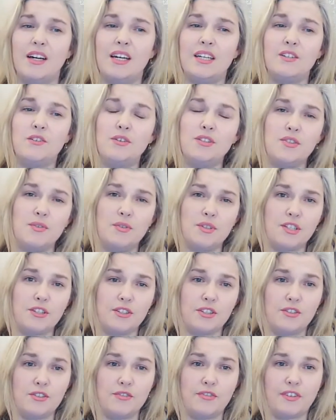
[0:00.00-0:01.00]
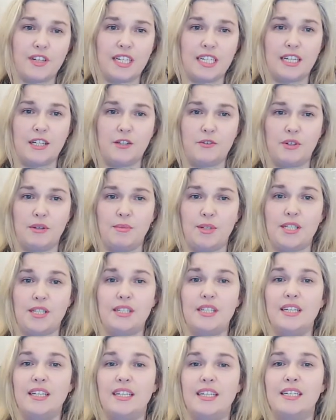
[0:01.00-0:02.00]
And also under the Good Friday
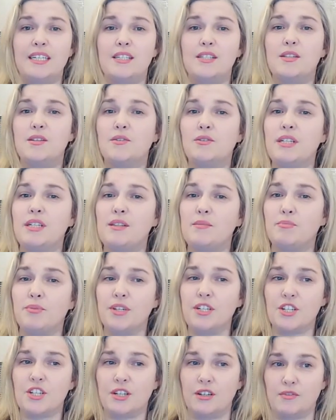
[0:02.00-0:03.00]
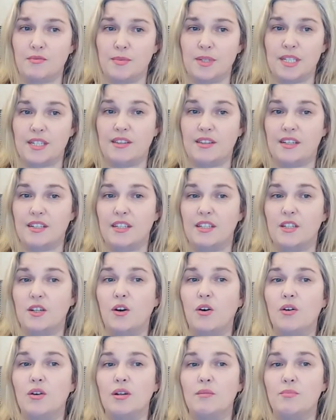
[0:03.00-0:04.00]
Agreement, it is only the British government that can
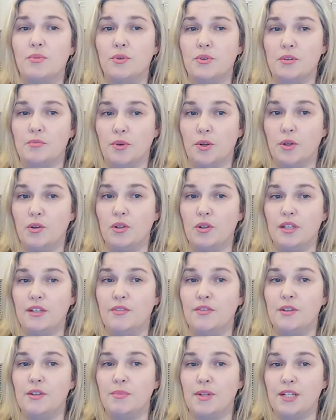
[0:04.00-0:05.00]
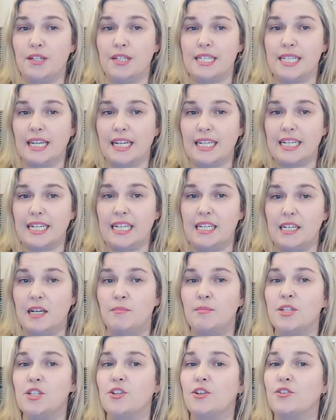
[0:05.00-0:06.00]
call a border poll if it appears likely a
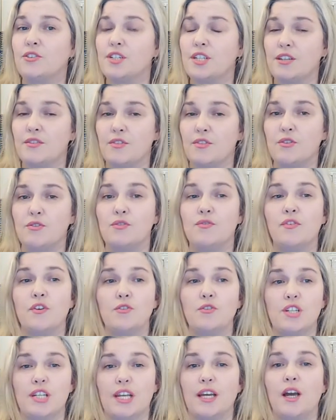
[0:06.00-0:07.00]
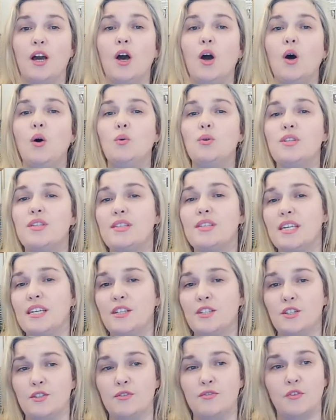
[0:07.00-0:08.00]
majority of those voting would
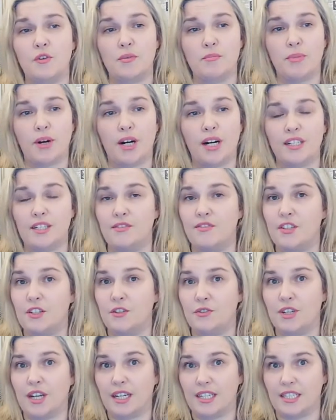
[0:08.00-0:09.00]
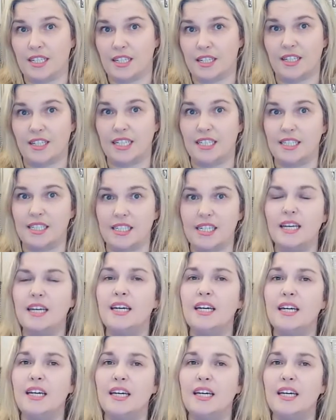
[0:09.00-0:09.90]
seek to form part of a united Ireland.